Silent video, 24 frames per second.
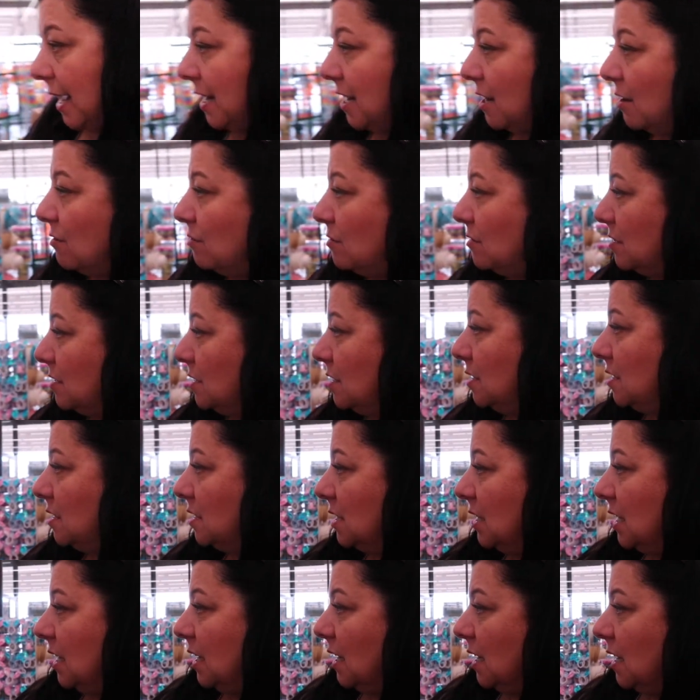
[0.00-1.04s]
I don't,
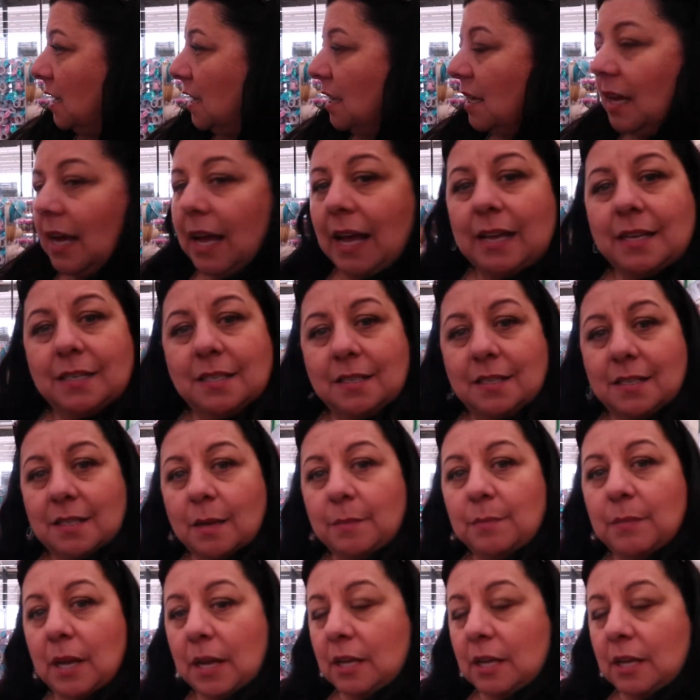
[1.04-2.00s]
I, some,